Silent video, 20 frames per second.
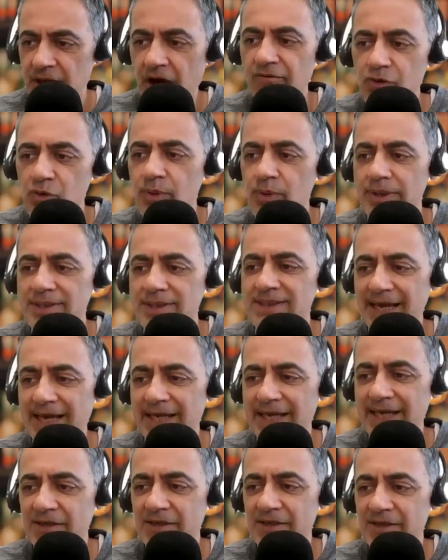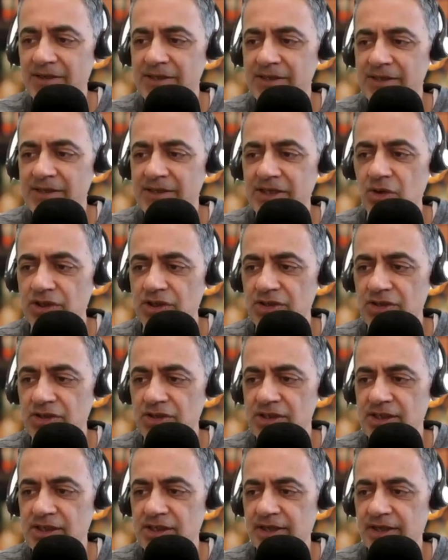I've always said, and I say to a lot of
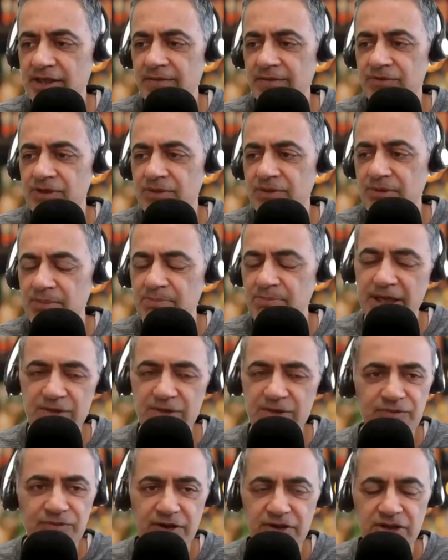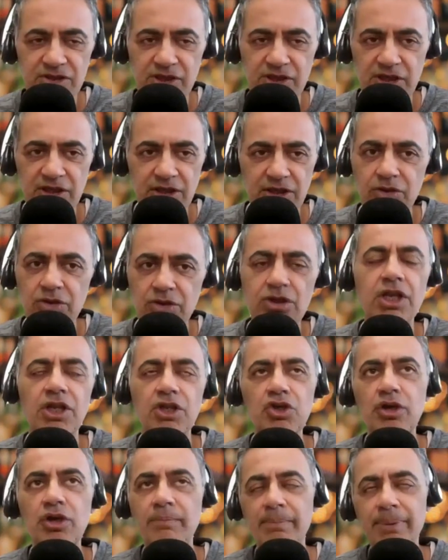students, is that some of the best photos that
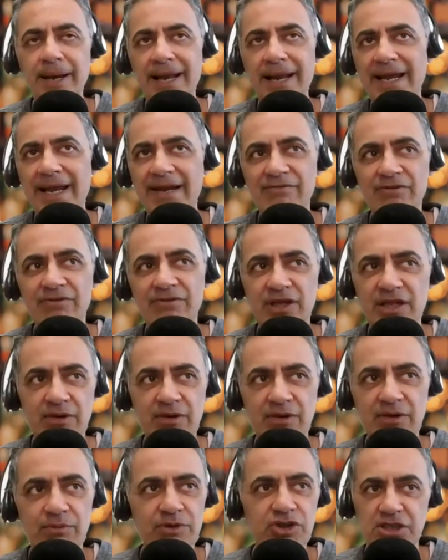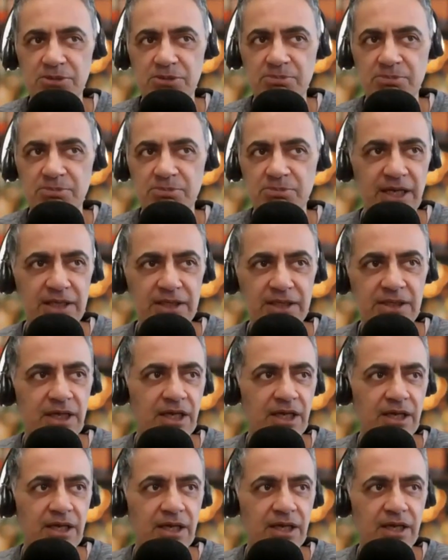you can plan everything with shutter speed,
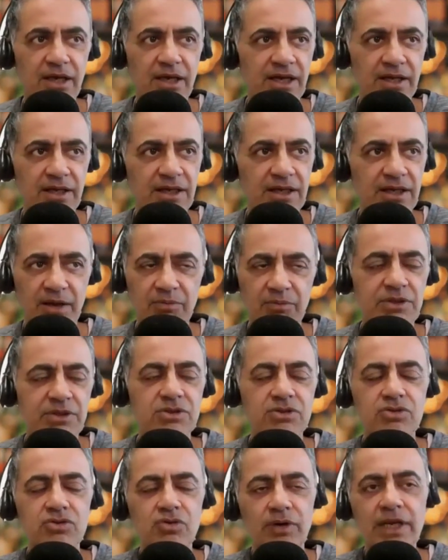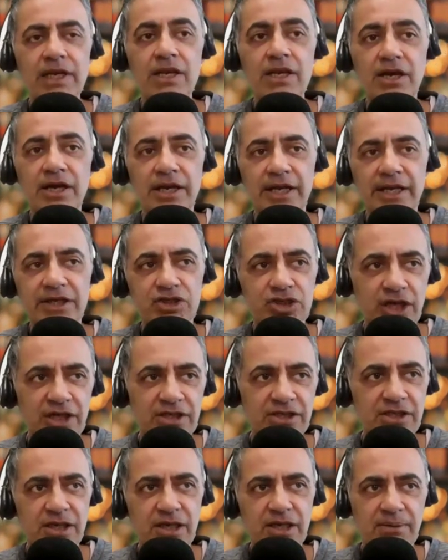learning
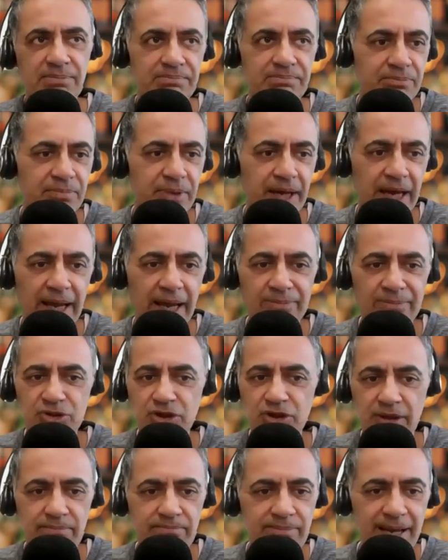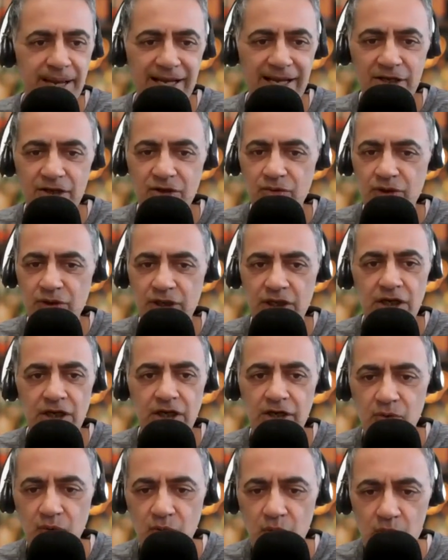shutter, aperture, manual. You
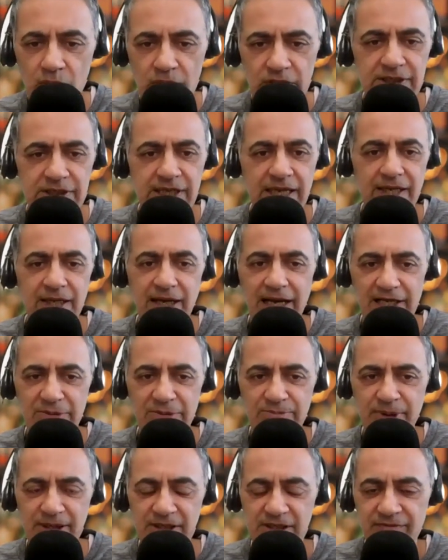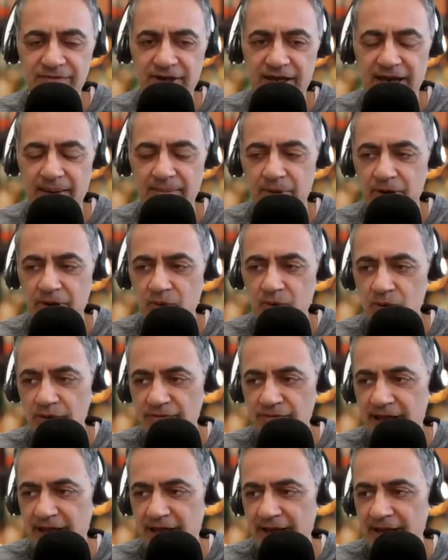can learn all the technical aspects of your camera and
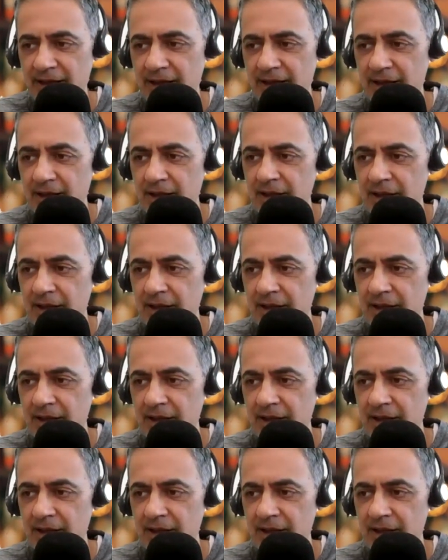all of that.